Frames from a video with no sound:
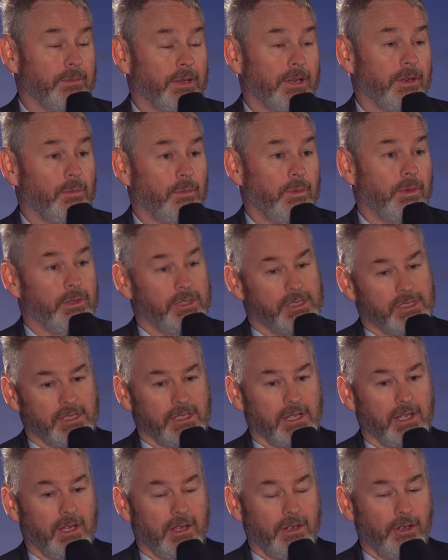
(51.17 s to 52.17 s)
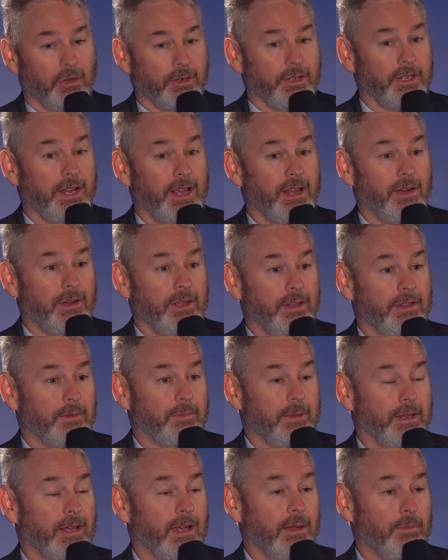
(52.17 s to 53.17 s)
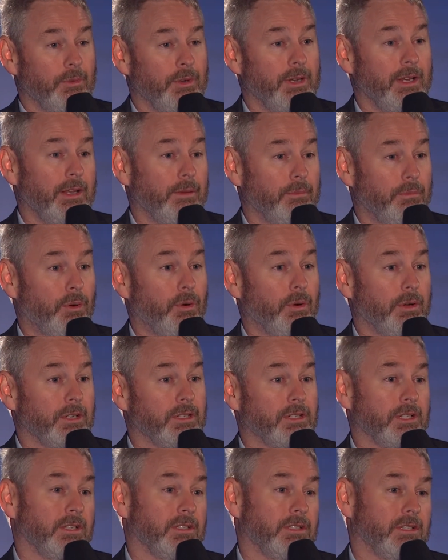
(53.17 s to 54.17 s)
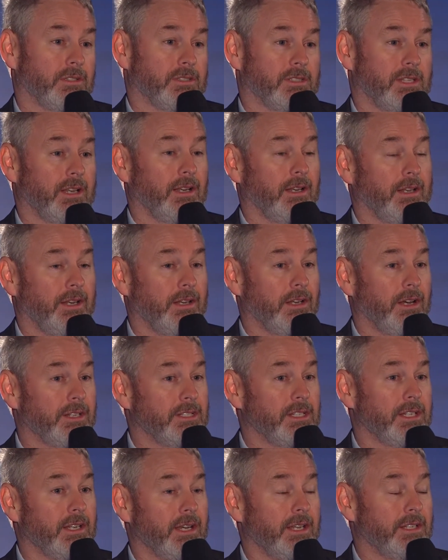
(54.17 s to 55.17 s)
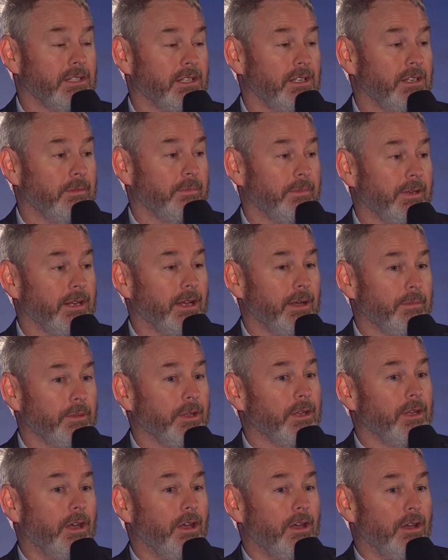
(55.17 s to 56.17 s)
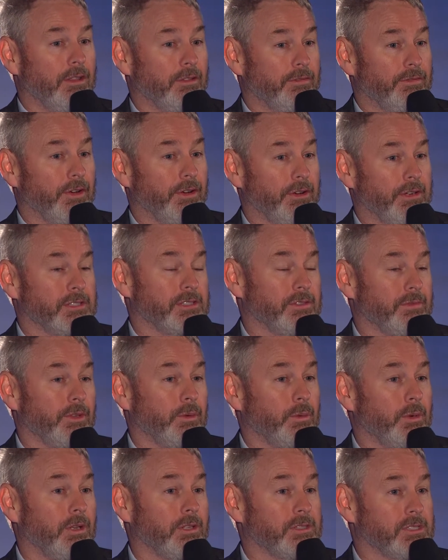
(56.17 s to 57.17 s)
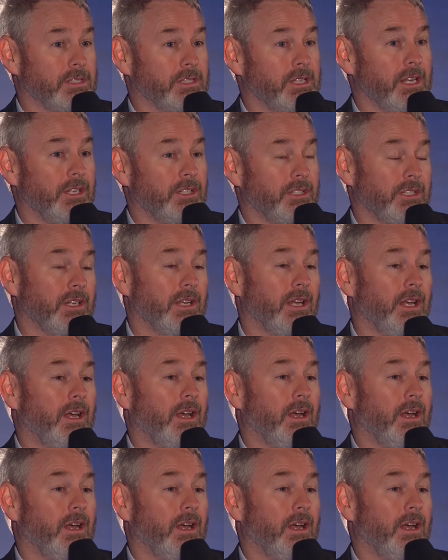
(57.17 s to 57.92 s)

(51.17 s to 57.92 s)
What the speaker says: but it was not an area that became really important until suddenly in 1918 it became the focus of the world's attention.